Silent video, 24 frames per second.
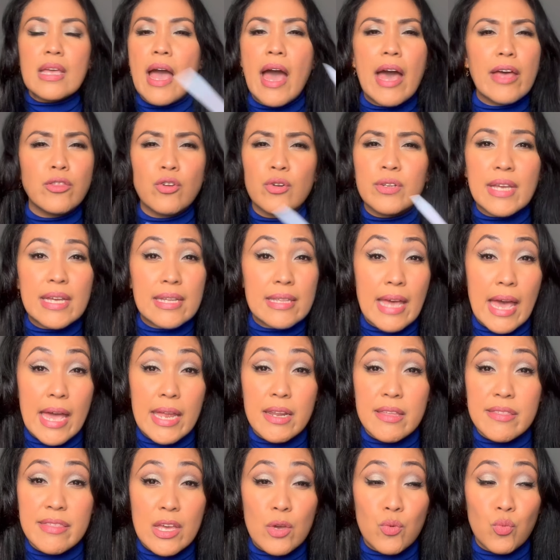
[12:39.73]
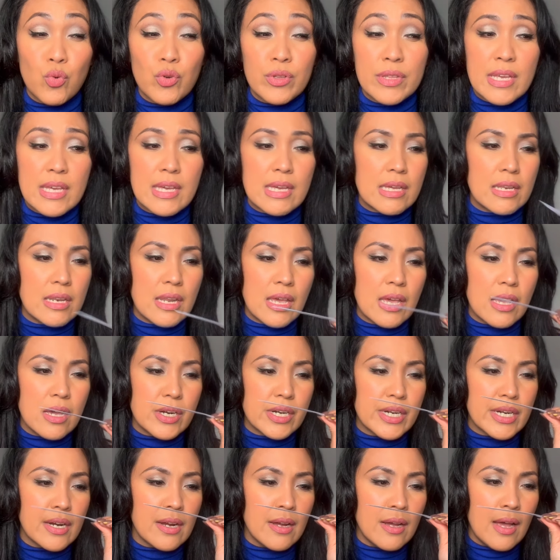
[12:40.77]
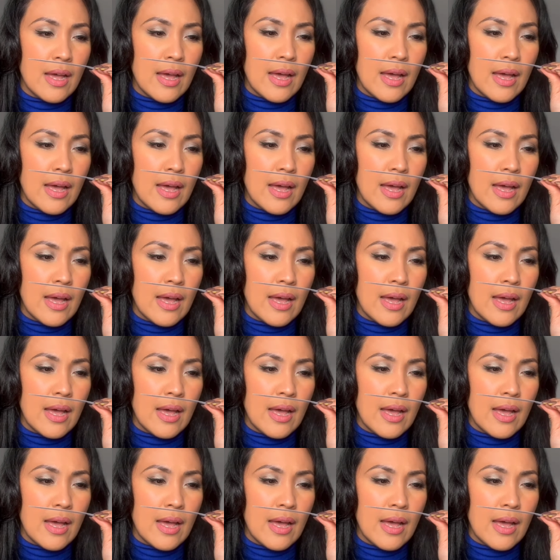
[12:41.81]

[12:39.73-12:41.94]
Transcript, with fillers: I don't get anything woody in here.